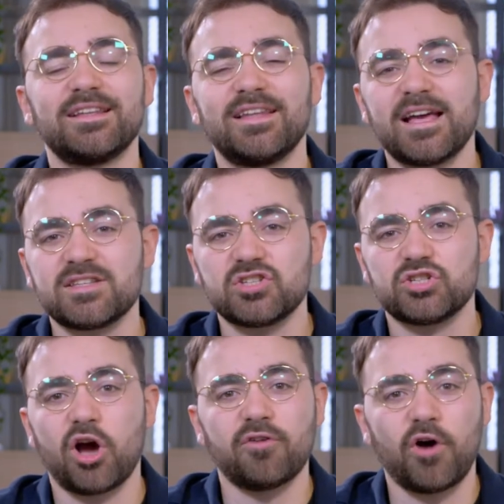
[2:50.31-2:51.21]
less
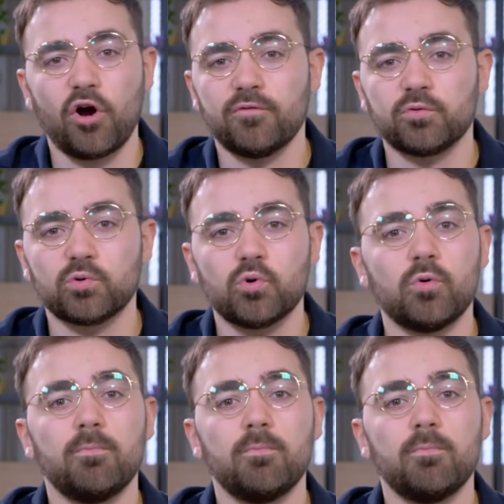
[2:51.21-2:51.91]
stuff overall.